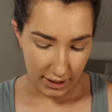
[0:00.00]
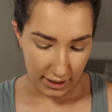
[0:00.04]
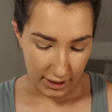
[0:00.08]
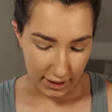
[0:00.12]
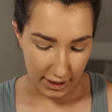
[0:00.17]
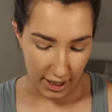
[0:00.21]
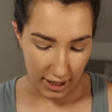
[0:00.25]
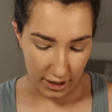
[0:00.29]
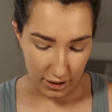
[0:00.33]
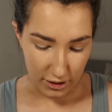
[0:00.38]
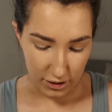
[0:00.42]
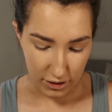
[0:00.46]

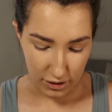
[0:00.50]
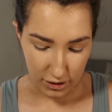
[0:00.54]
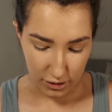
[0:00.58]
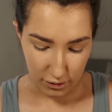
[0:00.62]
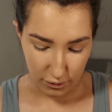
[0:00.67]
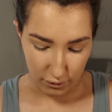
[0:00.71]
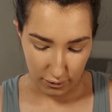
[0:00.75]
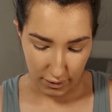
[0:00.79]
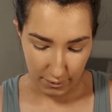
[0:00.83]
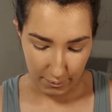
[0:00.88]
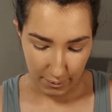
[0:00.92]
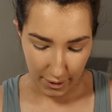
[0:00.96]
Yeah,
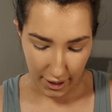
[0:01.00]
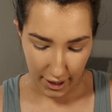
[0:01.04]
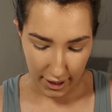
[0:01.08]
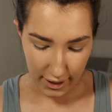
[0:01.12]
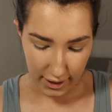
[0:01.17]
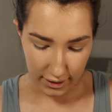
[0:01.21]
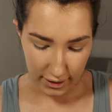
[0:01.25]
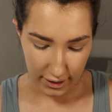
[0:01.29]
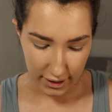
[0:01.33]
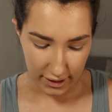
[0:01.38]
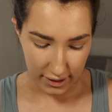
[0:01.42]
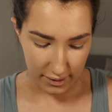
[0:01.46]
so
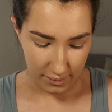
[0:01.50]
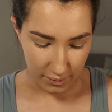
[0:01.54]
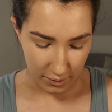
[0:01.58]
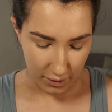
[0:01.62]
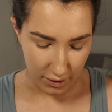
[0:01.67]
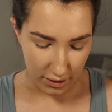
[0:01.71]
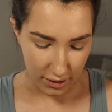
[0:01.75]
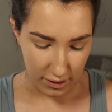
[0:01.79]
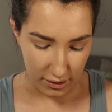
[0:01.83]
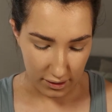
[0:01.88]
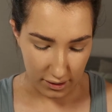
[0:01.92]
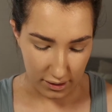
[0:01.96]
behind this
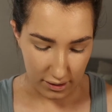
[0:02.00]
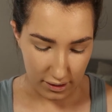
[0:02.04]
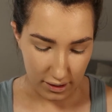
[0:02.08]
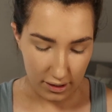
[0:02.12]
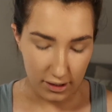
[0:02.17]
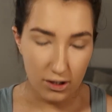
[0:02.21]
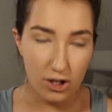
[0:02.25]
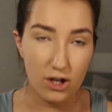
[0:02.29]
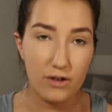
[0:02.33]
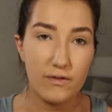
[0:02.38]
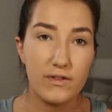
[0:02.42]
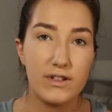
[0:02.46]
was,
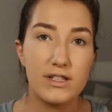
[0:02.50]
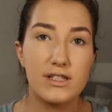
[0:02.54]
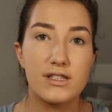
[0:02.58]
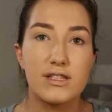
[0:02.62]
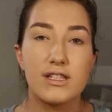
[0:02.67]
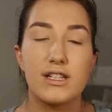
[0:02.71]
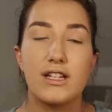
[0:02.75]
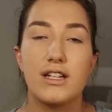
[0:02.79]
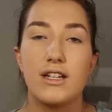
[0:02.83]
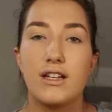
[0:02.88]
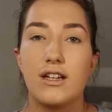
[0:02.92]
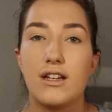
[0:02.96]

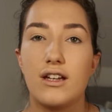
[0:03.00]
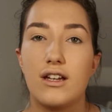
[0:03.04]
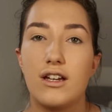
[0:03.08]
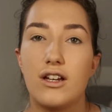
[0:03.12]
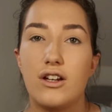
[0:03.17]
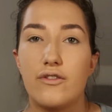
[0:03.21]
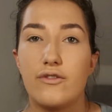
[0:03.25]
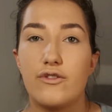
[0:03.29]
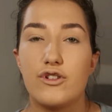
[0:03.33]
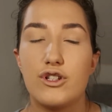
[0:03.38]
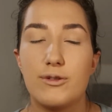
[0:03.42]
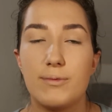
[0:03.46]
obviously
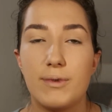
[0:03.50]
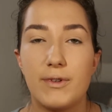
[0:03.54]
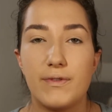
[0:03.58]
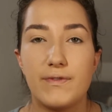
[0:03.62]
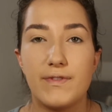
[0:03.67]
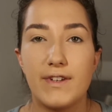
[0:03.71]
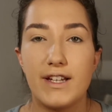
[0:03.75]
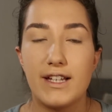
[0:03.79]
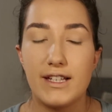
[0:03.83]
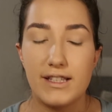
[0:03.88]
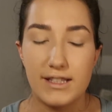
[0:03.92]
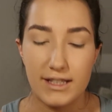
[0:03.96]
doing my
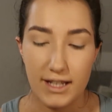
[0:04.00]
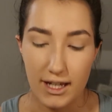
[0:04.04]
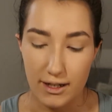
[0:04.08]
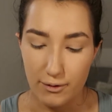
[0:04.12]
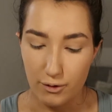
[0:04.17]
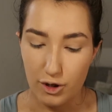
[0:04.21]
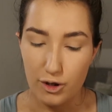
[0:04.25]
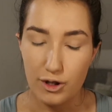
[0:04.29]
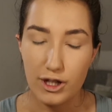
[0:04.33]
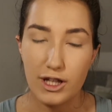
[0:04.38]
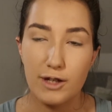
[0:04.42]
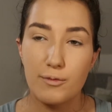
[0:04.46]
face, kind of
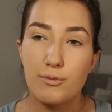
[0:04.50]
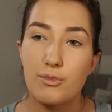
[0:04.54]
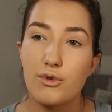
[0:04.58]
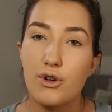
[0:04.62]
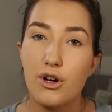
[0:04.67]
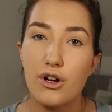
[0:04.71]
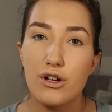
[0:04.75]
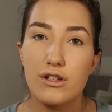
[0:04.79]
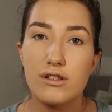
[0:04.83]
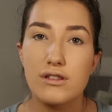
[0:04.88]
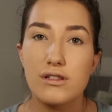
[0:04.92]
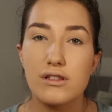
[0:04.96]
want like a
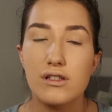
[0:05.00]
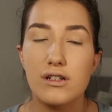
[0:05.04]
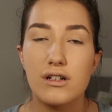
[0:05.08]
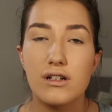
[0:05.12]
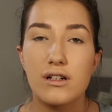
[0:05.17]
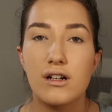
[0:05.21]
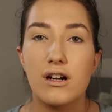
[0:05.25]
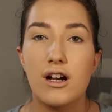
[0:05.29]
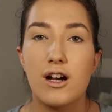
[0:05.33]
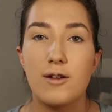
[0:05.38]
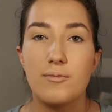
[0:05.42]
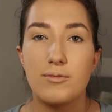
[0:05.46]

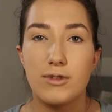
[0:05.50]
bronzer, a